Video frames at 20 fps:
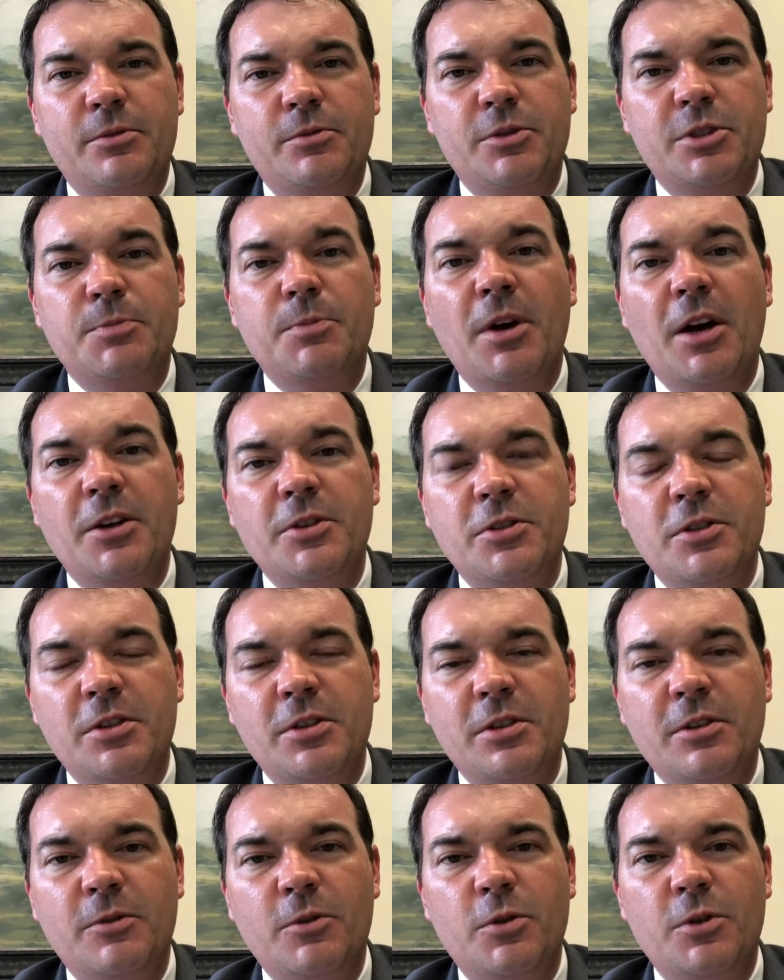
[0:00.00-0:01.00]
respond to
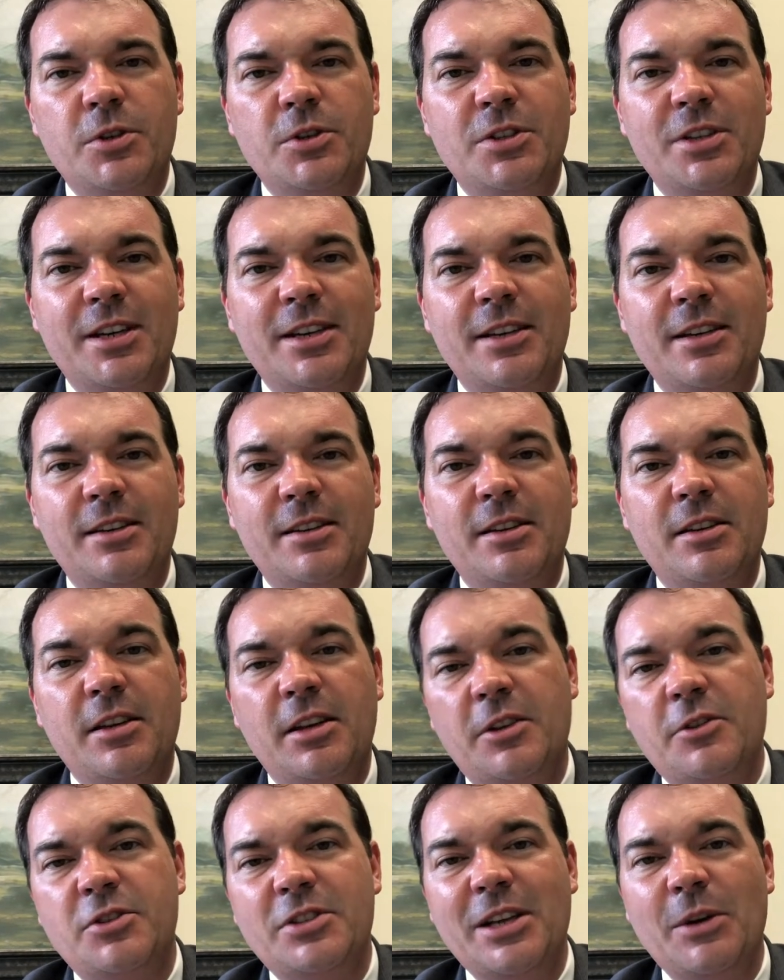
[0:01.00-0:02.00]
the divorce, and
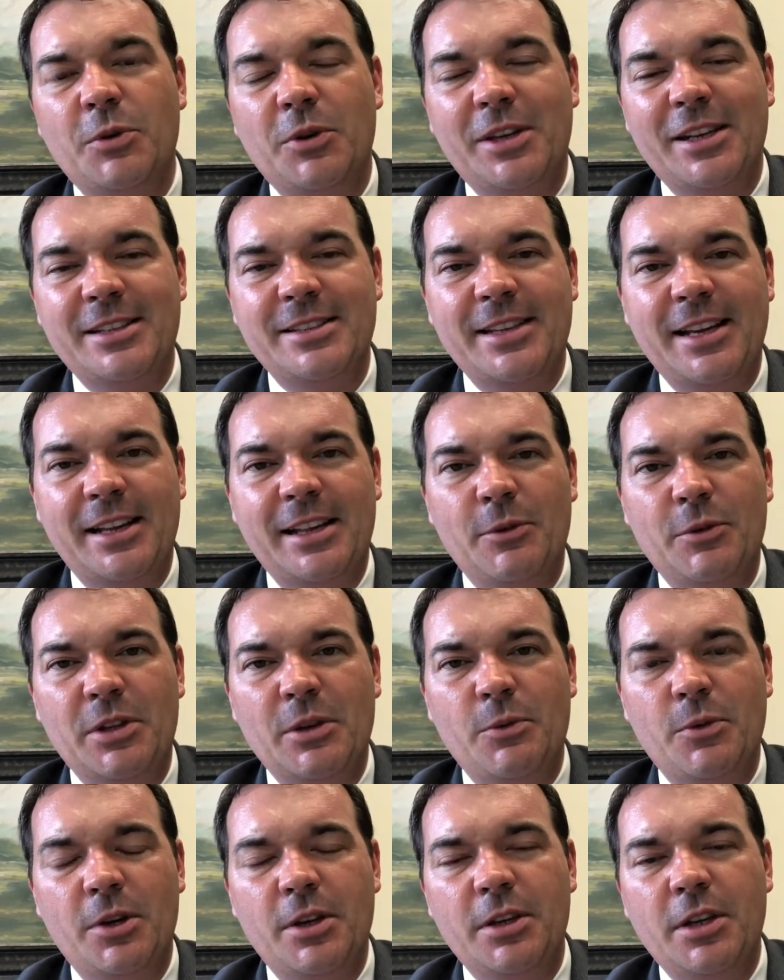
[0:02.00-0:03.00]
the other side will get exactly what
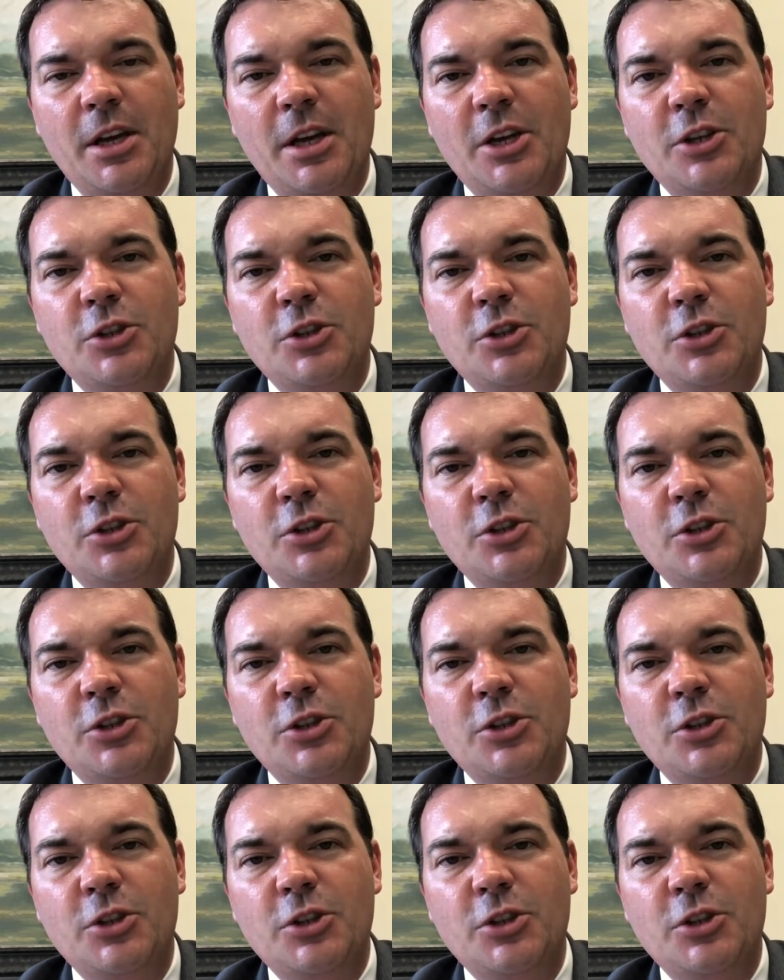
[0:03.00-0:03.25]
they want.